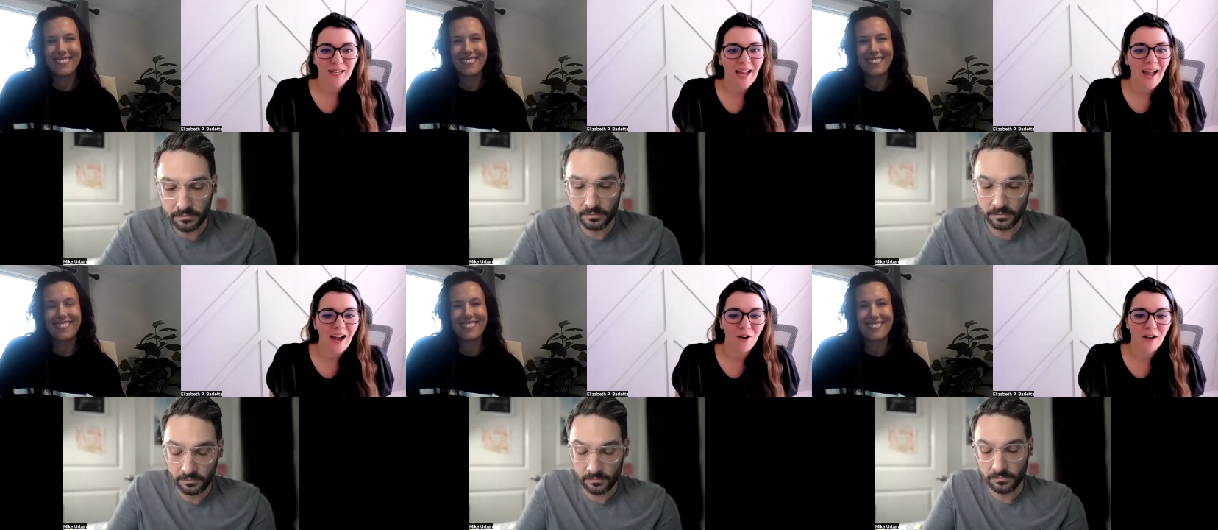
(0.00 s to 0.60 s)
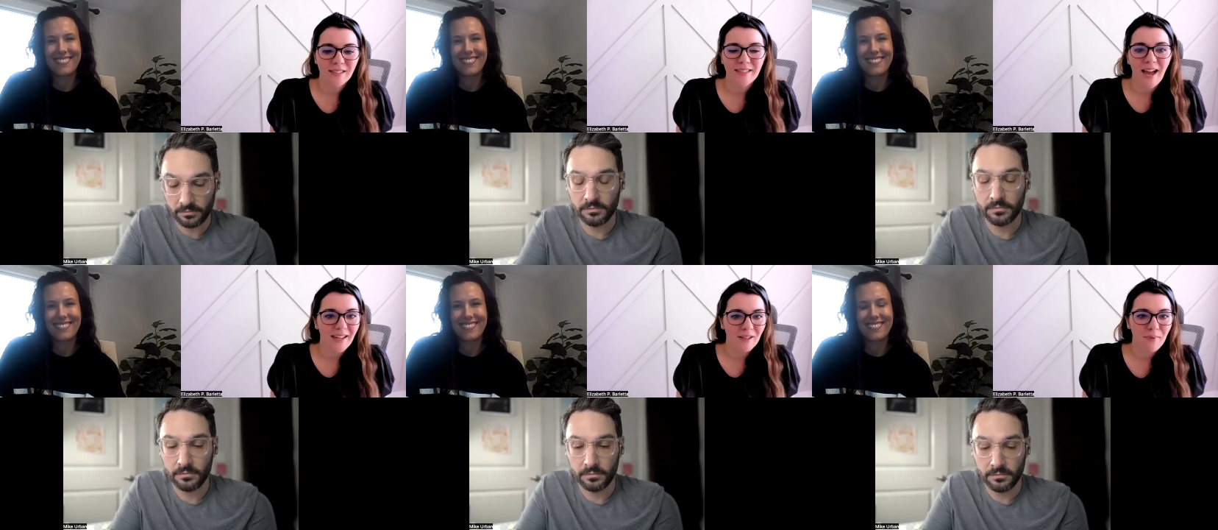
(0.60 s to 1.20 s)
Speaker 1: but like how has
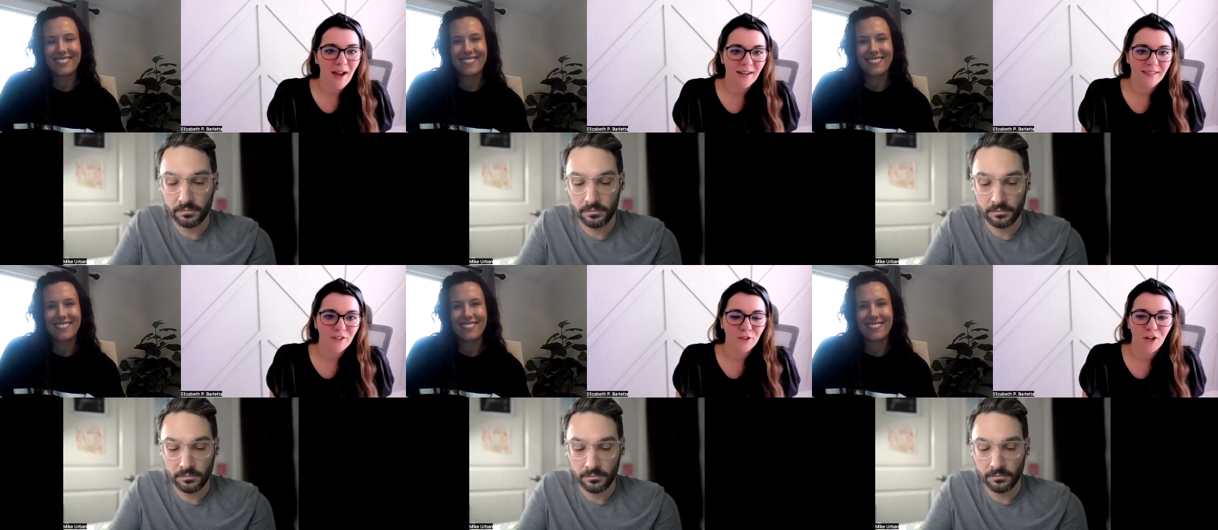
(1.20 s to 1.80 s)
that impacted